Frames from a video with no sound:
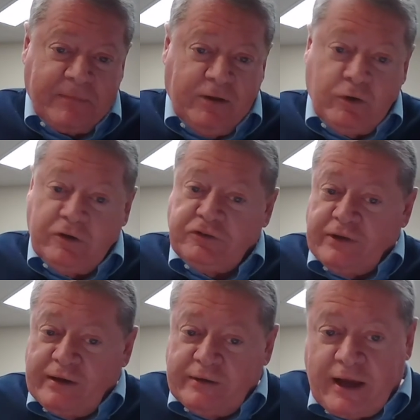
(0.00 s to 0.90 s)
you can
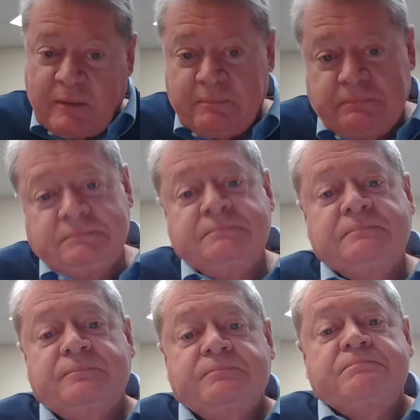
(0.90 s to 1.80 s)
stand up,
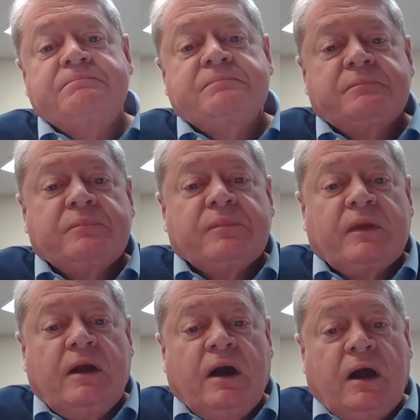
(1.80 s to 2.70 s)

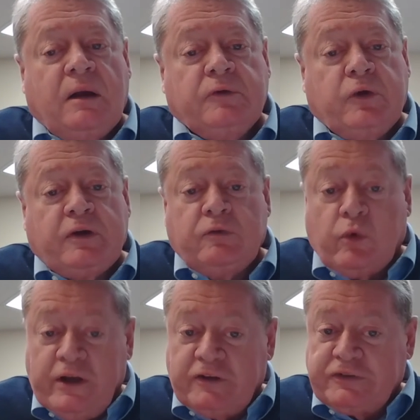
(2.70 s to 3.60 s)
um, you can
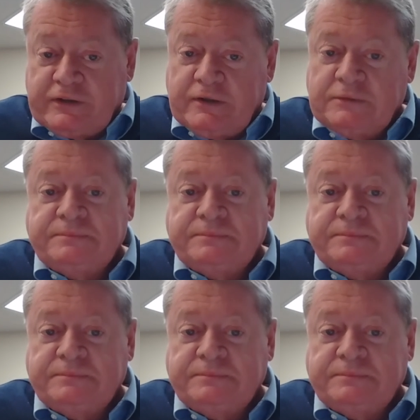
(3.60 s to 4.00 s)
risk,